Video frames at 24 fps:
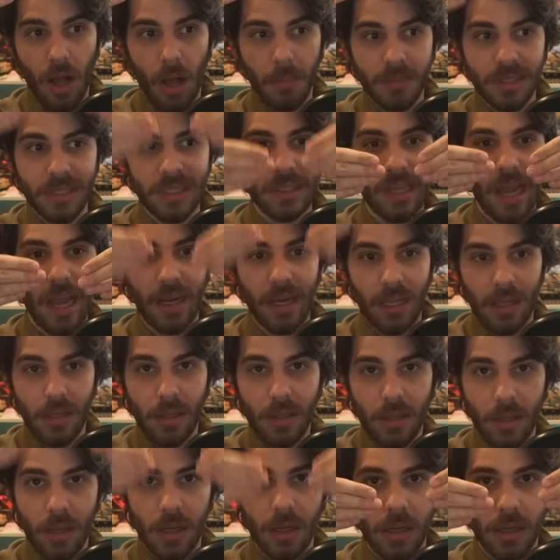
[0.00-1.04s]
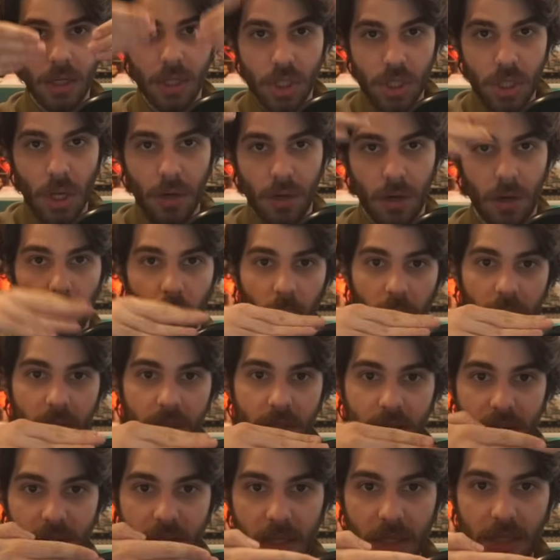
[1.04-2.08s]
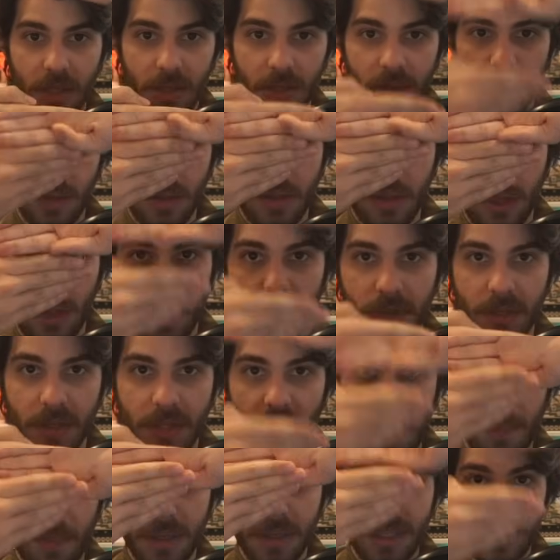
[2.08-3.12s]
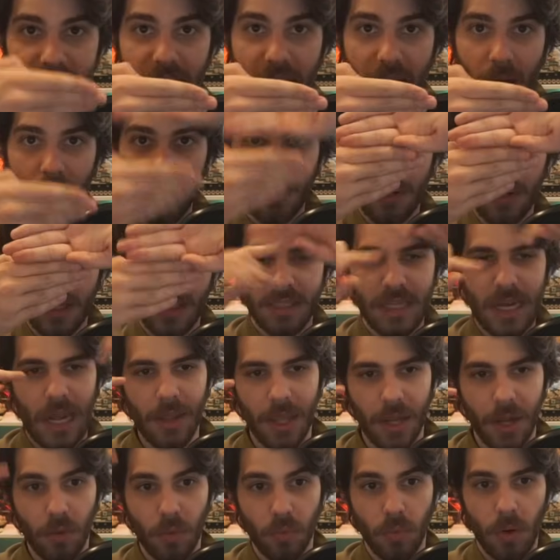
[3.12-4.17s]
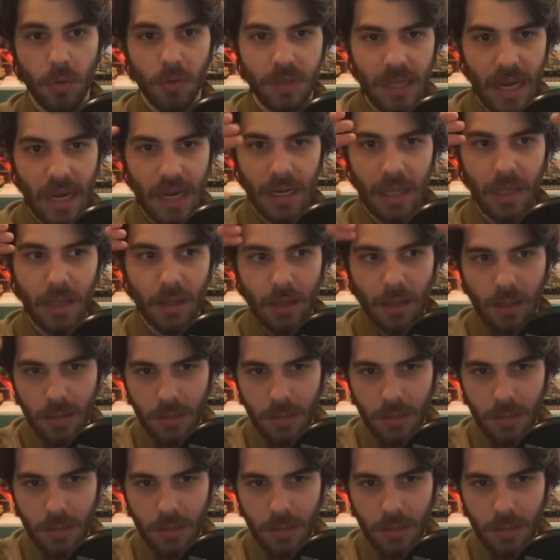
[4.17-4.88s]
sliding shutter, where it just closes up and down. It's not like a rotating,